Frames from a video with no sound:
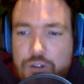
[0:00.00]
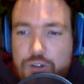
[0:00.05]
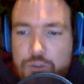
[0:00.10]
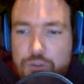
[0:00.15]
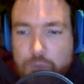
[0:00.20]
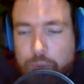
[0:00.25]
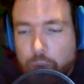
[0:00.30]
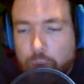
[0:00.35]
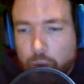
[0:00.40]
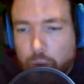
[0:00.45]

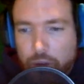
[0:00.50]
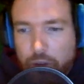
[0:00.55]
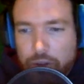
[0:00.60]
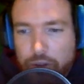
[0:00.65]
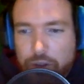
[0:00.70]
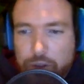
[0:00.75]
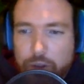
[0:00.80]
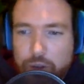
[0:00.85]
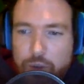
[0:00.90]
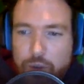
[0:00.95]

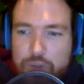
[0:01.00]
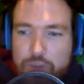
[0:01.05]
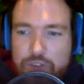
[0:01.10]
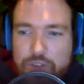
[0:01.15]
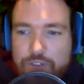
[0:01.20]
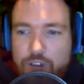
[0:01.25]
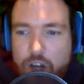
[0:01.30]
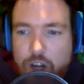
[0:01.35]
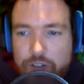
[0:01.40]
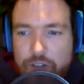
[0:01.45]
reporter who was
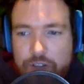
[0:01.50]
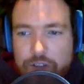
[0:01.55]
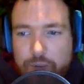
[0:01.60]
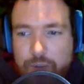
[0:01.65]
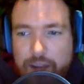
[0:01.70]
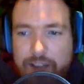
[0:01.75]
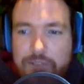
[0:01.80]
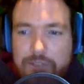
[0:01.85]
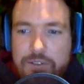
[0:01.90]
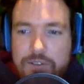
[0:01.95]
involved in
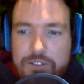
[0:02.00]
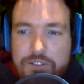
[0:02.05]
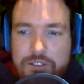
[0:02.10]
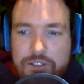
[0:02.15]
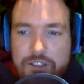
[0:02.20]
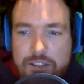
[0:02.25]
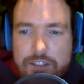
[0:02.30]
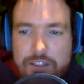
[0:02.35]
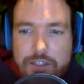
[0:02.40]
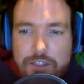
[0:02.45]
Raccoon
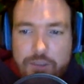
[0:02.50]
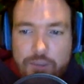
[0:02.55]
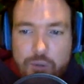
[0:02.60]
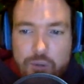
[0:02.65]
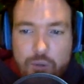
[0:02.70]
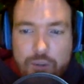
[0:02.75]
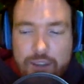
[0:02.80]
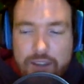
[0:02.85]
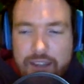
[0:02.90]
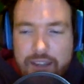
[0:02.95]
City
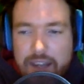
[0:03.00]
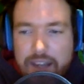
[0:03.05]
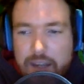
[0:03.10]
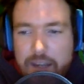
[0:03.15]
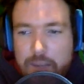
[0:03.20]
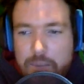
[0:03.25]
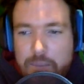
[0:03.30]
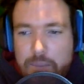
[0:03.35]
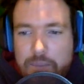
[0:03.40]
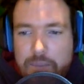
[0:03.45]
through
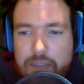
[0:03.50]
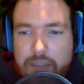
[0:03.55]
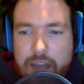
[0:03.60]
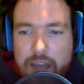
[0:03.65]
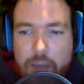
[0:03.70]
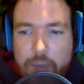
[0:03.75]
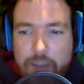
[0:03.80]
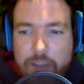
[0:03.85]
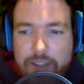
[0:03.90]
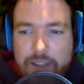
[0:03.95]
the
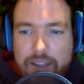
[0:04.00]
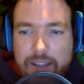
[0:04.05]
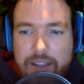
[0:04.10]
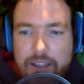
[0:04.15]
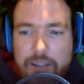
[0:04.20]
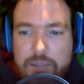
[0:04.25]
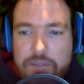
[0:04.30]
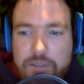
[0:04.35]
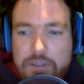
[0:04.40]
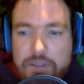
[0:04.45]
Outbreak
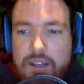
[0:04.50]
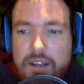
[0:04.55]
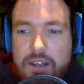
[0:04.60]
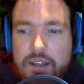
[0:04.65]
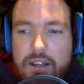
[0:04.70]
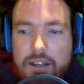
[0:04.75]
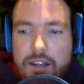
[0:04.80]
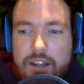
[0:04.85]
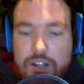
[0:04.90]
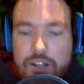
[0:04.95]
games.
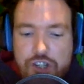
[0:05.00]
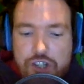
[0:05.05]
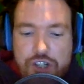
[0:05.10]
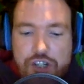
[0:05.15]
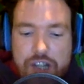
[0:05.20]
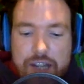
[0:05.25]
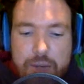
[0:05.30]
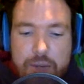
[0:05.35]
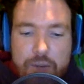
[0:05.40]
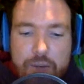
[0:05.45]

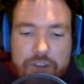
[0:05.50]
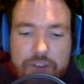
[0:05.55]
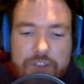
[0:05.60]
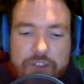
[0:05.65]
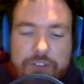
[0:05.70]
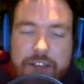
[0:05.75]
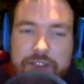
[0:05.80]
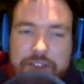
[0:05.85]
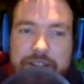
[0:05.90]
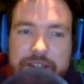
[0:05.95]
She was
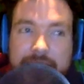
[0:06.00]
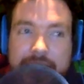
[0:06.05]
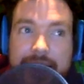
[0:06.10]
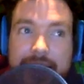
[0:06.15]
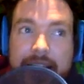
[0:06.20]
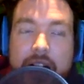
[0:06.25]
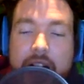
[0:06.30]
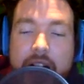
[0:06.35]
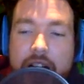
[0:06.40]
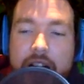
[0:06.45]

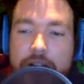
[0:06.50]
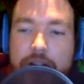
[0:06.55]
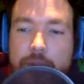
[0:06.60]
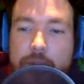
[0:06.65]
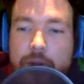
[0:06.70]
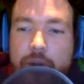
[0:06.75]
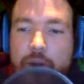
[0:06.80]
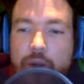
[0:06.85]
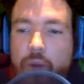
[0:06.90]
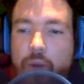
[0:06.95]
investigating a
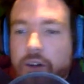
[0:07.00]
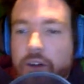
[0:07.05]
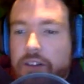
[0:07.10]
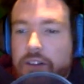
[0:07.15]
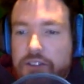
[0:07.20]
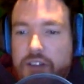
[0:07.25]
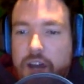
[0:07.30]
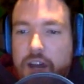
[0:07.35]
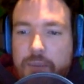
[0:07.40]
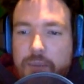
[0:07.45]
hospital where
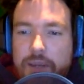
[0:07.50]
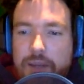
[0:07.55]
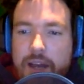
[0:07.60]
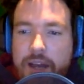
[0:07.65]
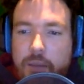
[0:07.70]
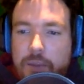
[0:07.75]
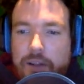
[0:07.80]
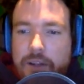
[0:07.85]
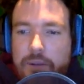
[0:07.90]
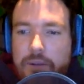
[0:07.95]
the zombie
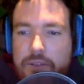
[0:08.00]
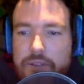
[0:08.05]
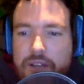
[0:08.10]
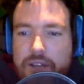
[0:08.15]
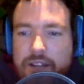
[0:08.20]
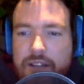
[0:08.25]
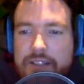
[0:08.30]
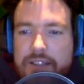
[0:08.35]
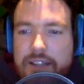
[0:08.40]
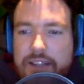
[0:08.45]
outbreak was
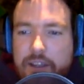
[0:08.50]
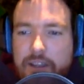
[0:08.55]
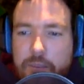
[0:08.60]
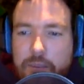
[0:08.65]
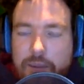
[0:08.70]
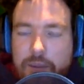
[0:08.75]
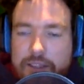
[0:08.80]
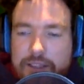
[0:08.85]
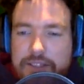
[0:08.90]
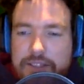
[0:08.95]
kind of taking
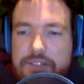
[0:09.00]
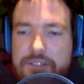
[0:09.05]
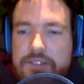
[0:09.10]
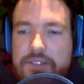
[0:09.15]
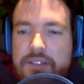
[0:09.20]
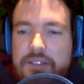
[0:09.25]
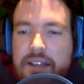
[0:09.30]
place,